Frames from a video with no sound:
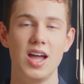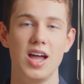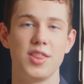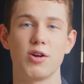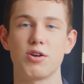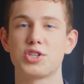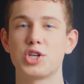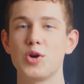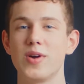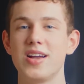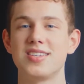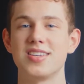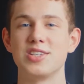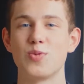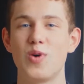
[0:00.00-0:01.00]
There are two
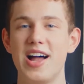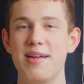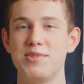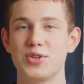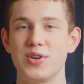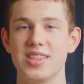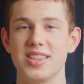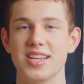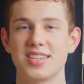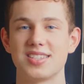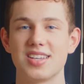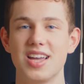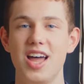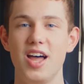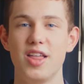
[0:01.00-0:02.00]
reasons why I'm doing
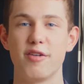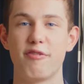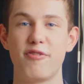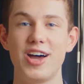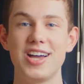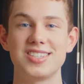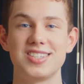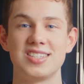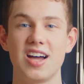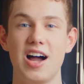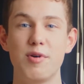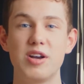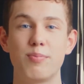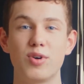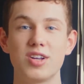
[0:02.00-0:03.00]
this. The first is I
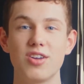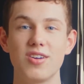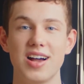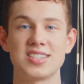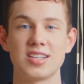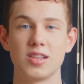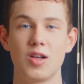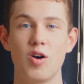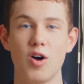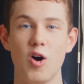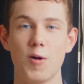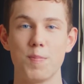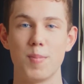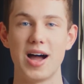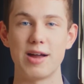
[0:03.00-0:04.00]
want to bring you guys along
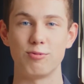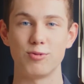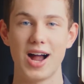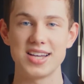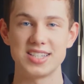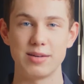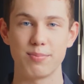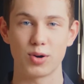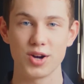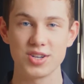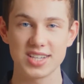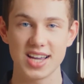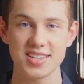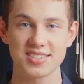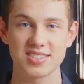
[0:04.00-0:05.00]
on my writing
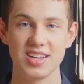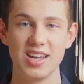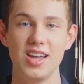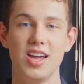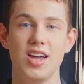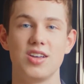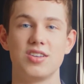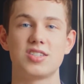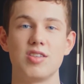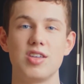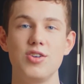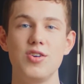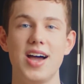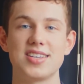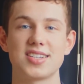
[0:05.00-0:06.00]
process so that
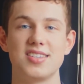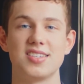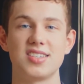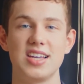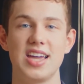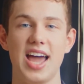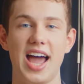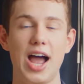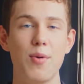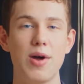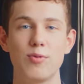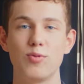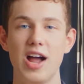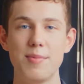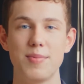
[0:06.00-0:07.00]
you guys can see how
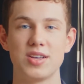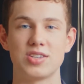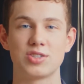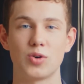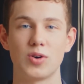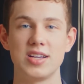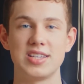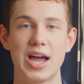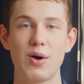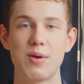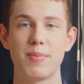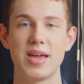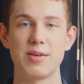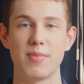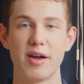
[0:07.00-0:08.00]
I write my stories, how I
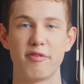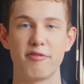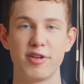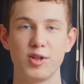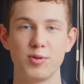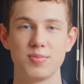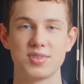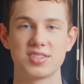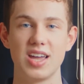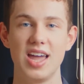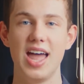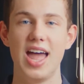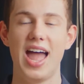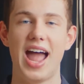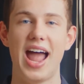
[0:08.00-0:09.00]
make my films,
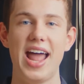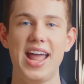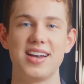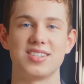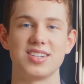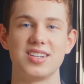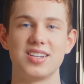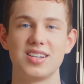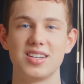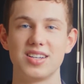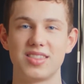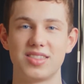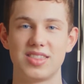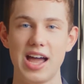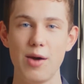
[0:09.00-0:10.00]
and
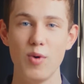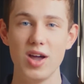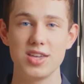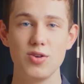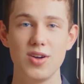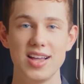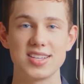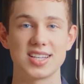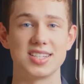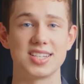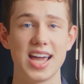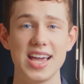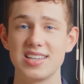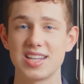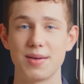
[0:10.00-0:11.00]
that way you guys can
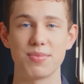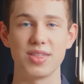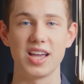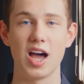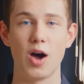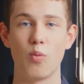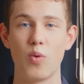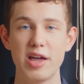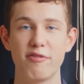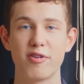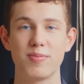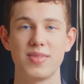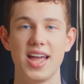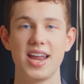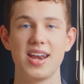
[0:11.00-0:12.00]
take something away
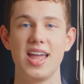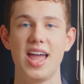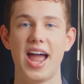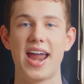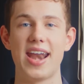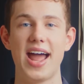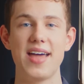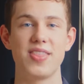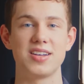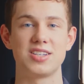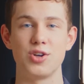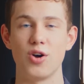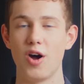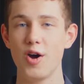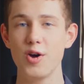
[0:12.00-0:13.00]
from that and add that to
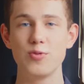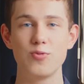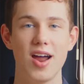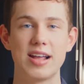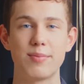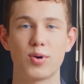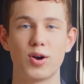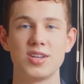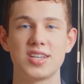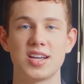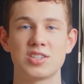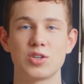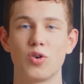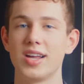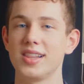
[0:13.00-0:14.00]
your own writing
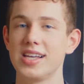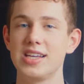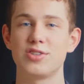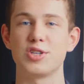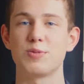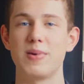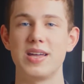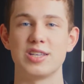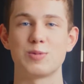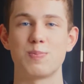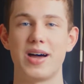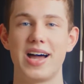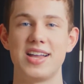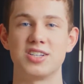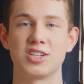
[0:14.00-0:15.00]
process, or at least just be
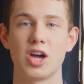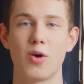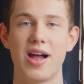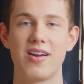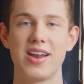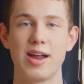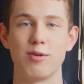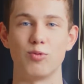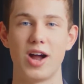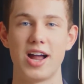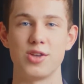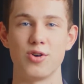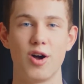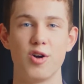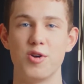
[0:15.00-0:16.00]
inspired to go out and
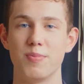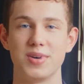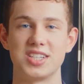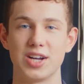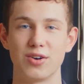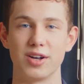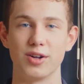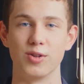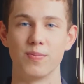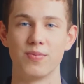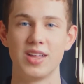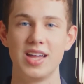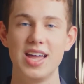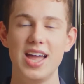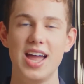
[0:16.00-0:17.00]
write your own material.
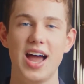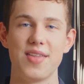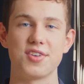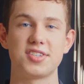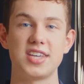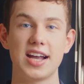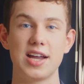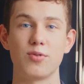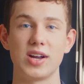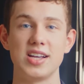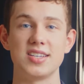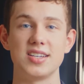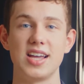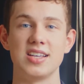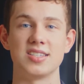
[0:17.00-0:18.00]
And the second
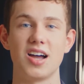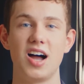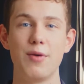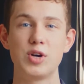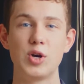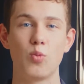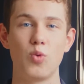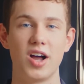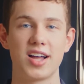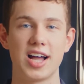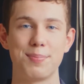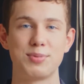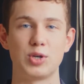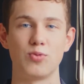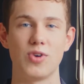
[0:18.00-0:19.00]
reason is that I want to work
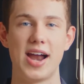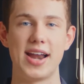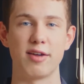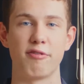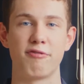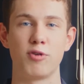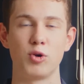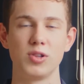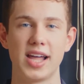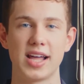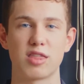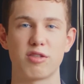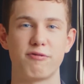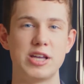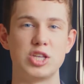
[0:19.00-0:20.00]
up to writing
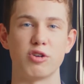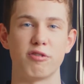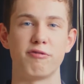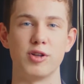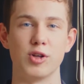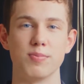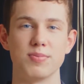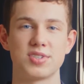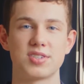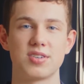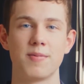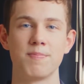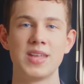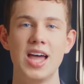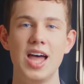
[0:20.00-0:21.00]
full-length feature films.
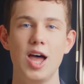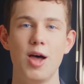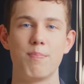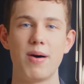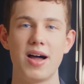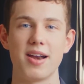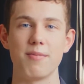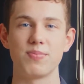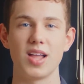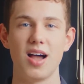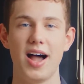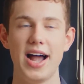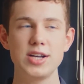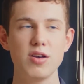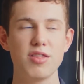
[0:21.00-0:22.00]
But
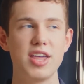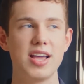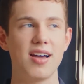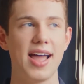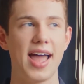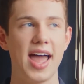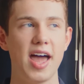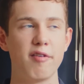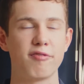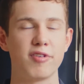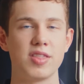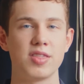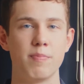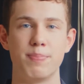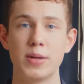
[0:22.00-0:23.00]
I don't think I have
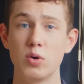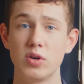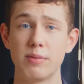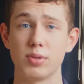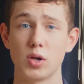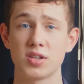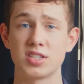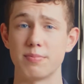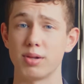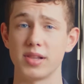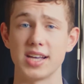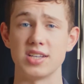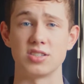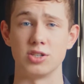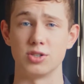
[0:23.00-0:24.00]
the building blocks in
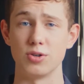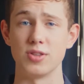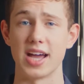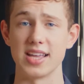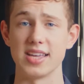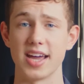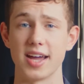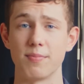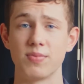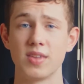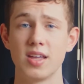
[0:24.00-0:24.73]
place to do that yet.